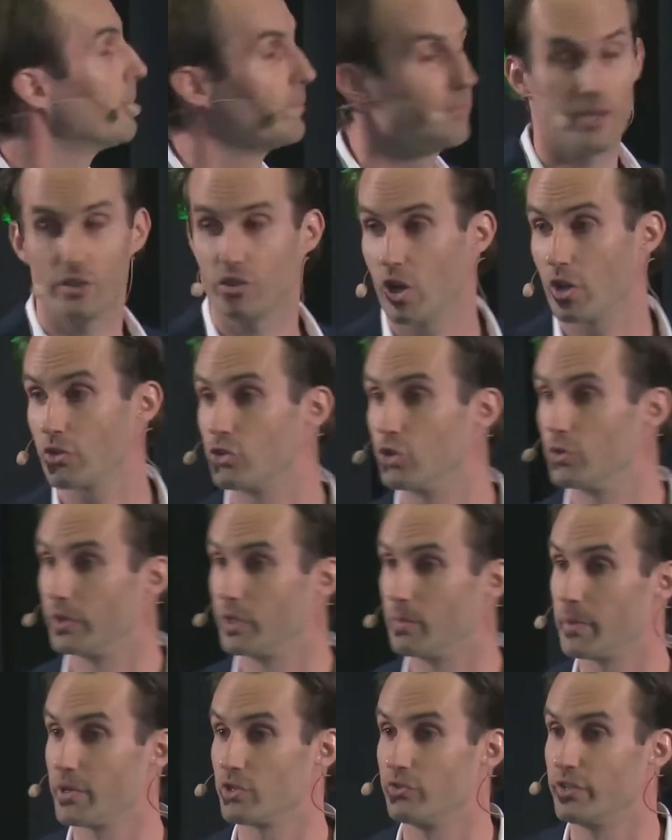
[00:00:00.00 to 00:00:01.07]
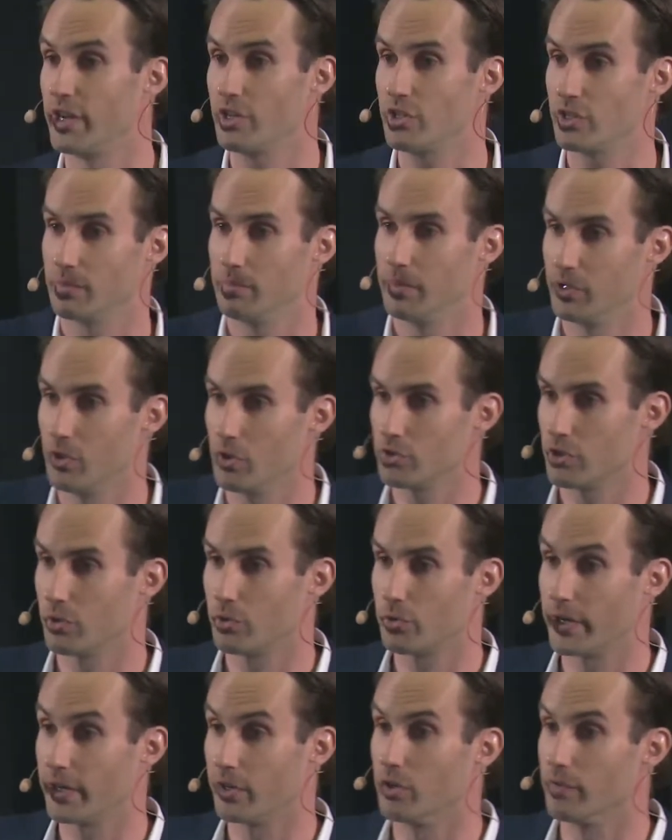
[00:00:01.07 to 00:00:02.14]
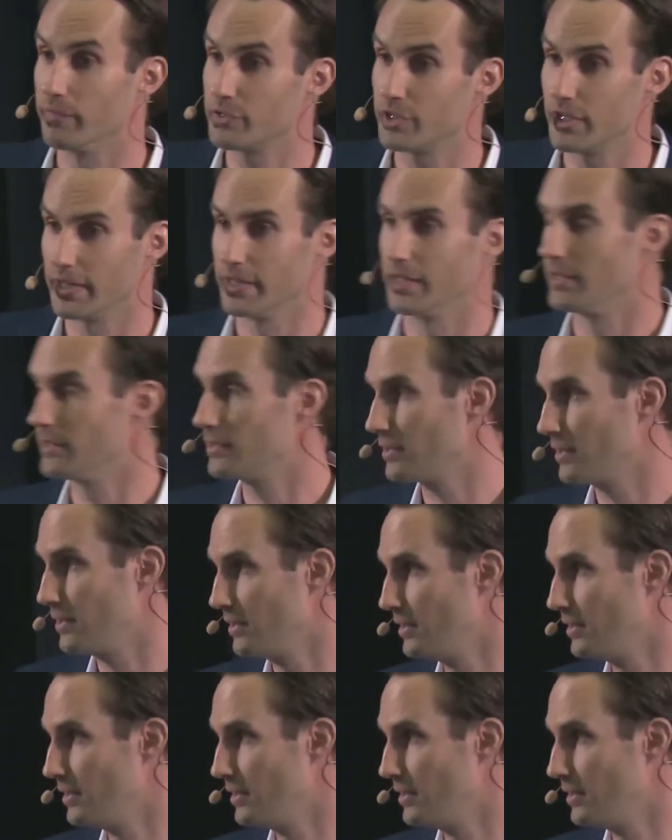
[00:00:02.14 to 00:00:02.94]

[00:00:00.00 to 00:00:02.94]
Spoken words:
discussed during the presentation, but also critical facilities.